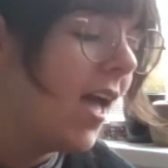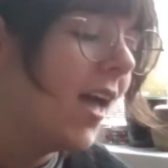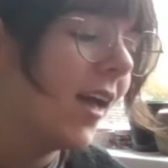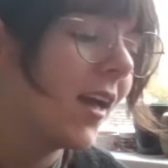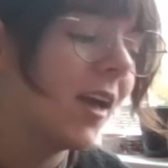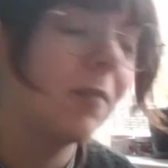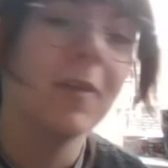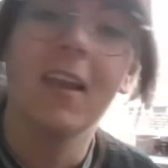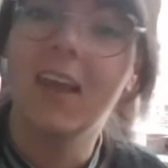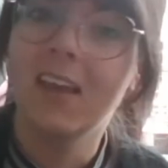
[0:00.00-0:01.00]

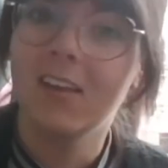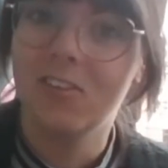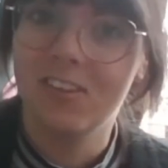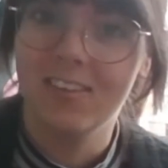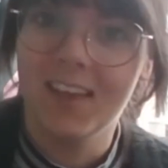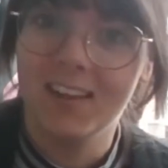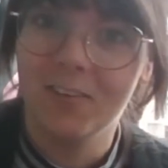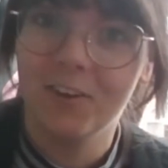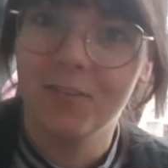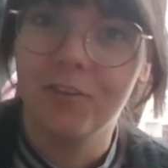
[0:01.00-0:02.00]
And like I just said,
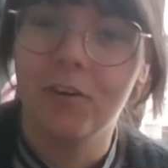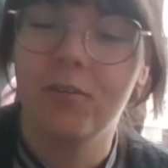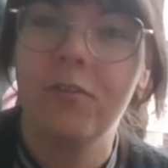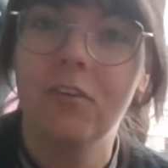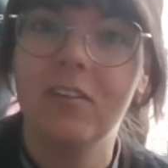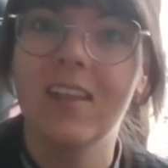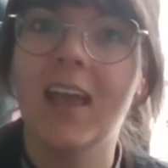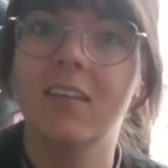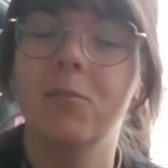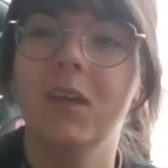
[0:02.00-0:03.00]
they're on the wrong foot.
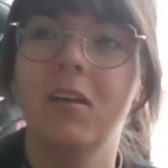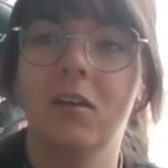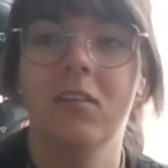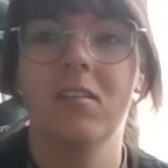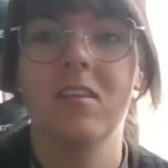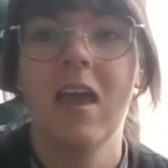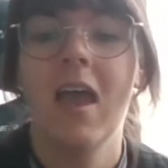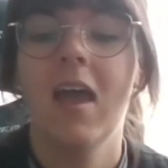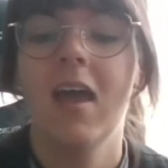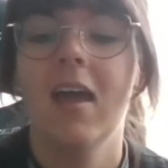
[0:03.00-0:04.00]
That is because
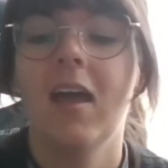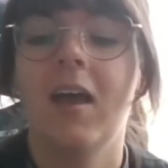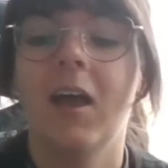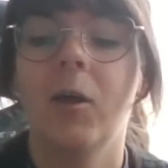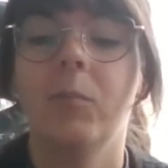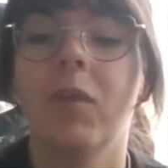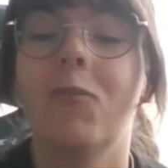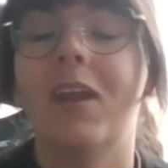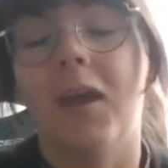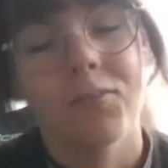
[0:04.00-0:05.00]

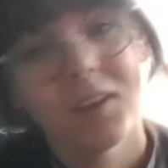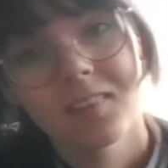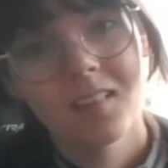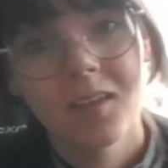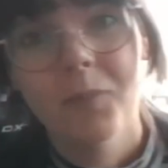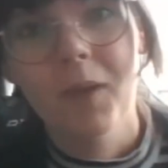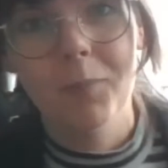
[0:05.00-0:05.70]
when I felted them, I